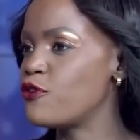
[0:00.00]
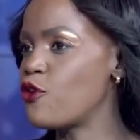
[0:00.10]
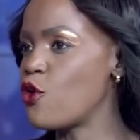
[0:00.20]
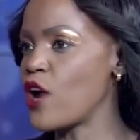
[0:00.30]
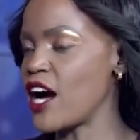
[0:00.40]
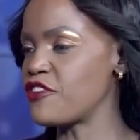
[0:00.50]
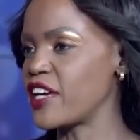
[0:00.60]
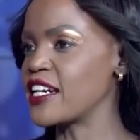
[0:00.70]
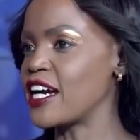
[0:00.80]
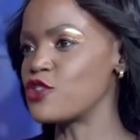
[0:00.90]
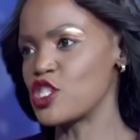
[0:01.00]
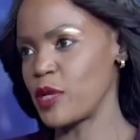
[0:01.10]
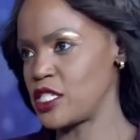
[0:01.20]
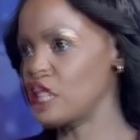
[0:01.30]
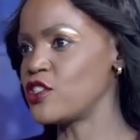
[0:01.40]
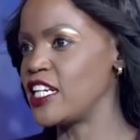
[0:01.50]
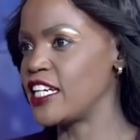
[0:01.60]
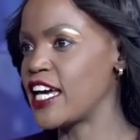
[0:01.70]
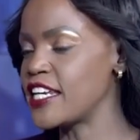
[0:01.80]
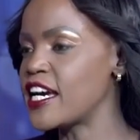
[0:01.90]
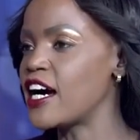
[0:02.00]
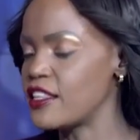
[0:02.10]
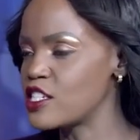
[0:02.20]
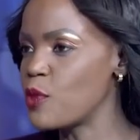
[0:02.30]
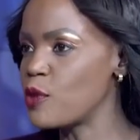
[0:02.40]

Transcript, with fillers: for African countries, particularly Kenya, at this